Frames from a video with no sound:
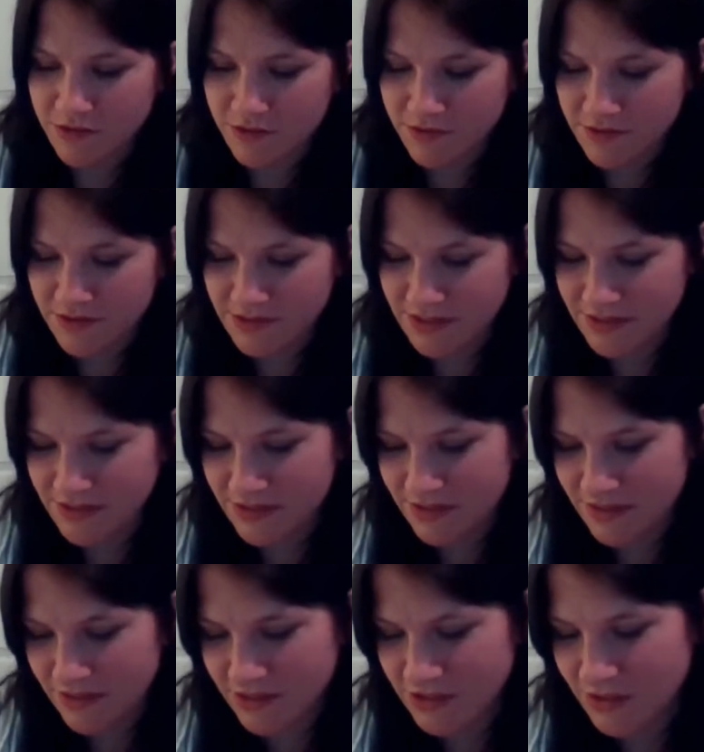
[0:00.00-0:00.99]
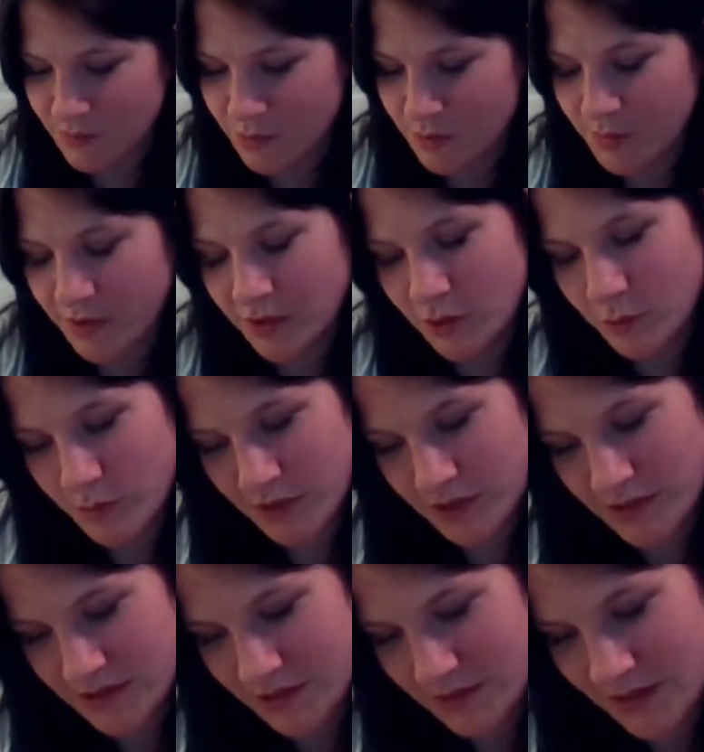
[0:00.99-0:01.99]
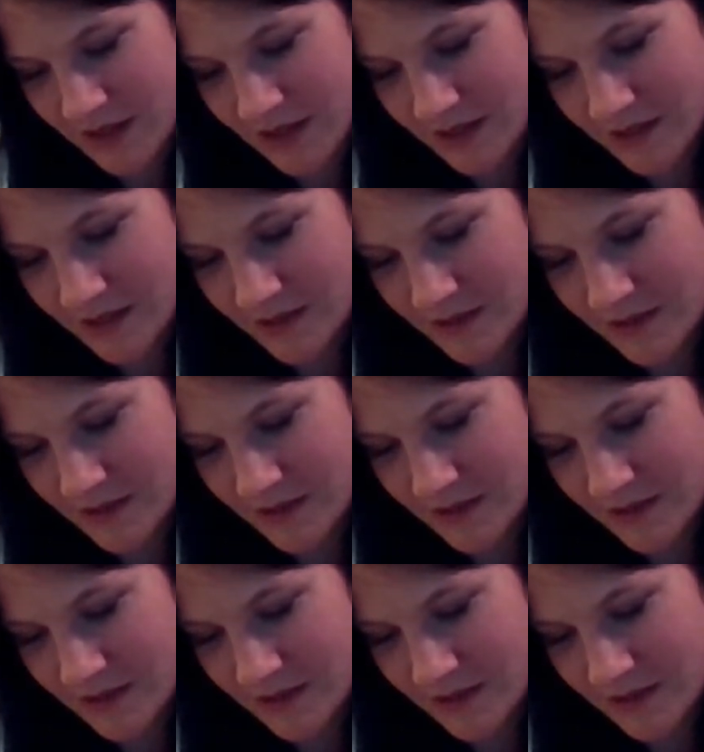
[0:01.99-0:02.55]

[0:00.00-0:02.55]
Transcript: on earth does that say? I should have brought my loupe. I didn't do that.